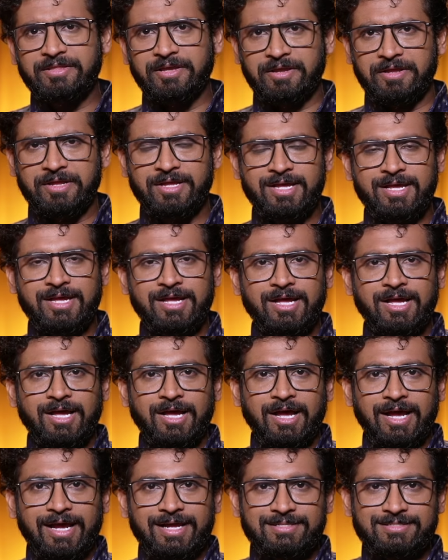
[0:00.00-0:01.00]
thing,
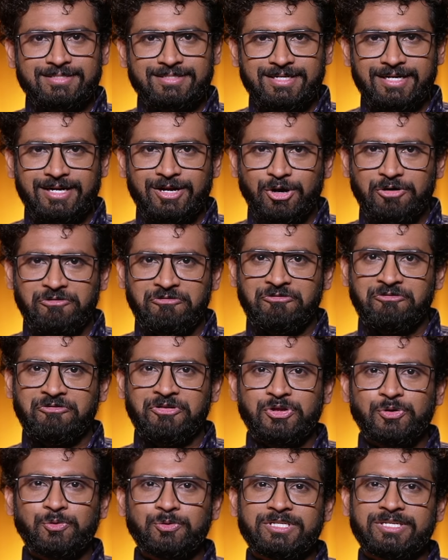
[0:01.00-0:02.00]
instead of
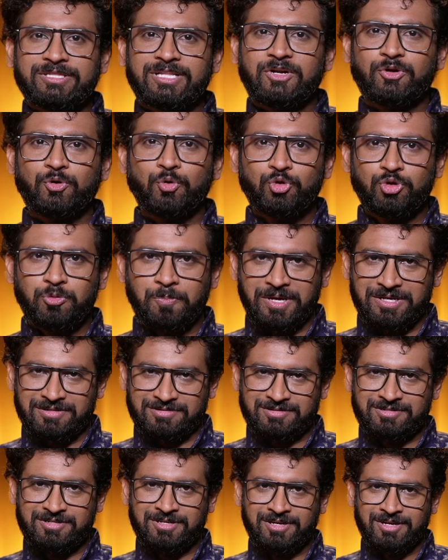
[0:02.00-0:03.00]
using the
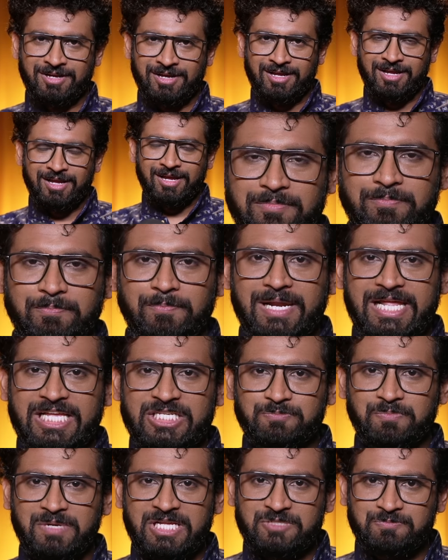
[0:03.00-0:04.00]
toothpaste,
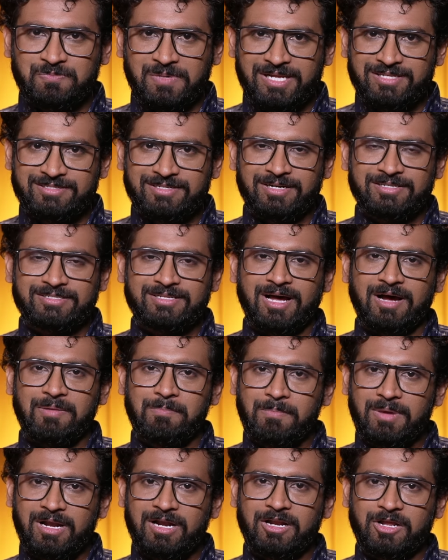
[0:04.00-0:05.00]
please, it is a
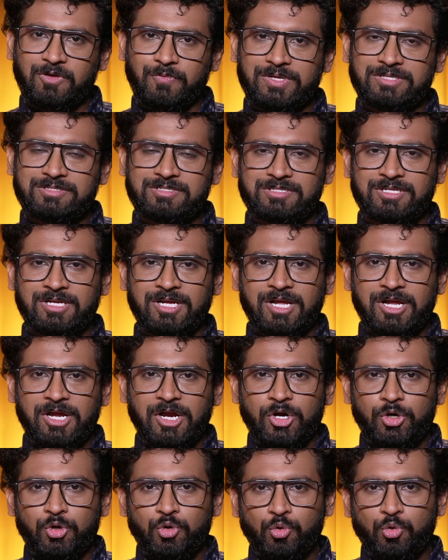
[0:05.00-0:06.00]
humble request
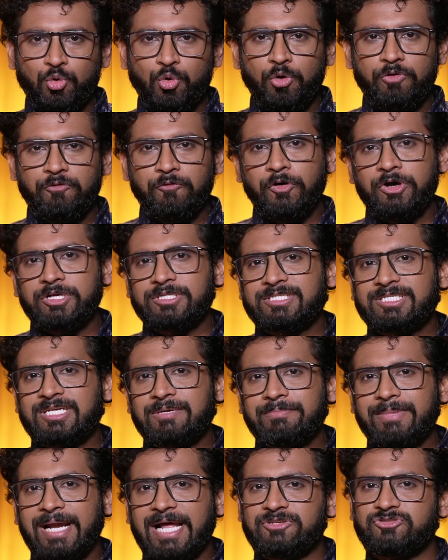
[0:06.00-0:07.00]
to go for
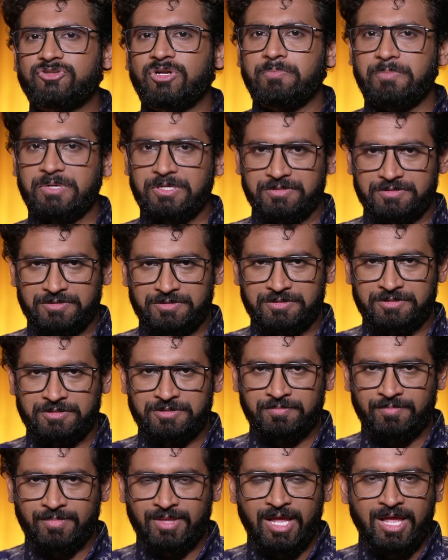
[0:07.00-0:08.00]
some natural
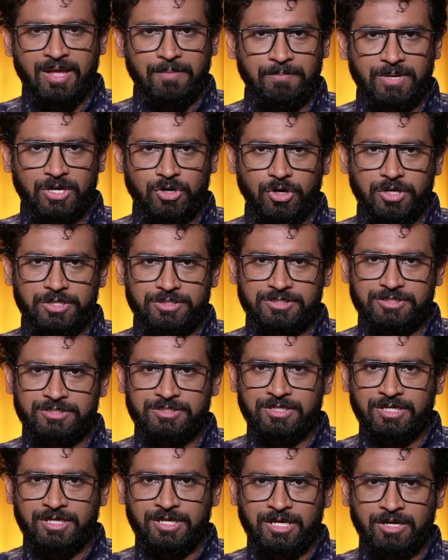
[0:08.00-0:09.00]
means.
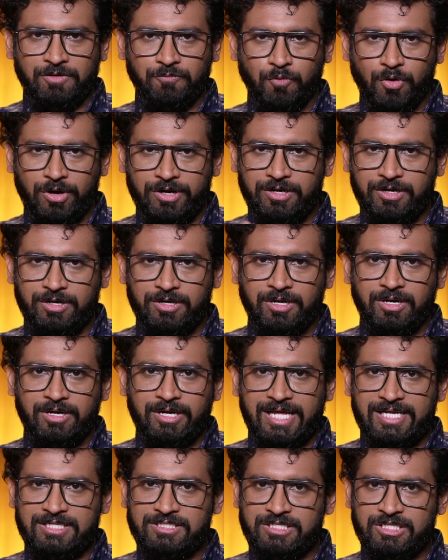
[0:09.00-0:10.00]
Because
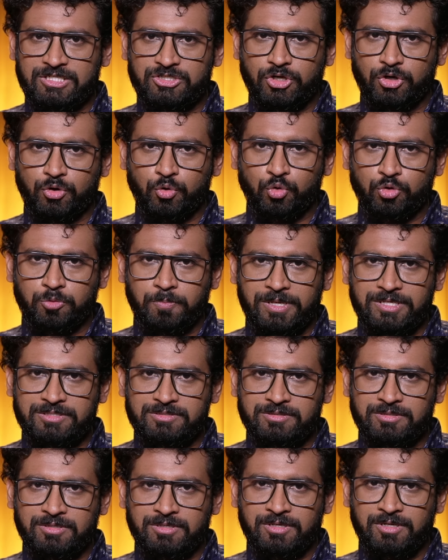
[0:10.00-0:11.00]
what taste is your
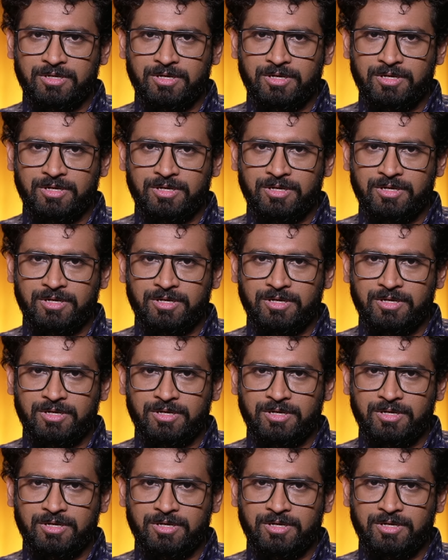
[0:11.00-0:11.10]
toothpaste?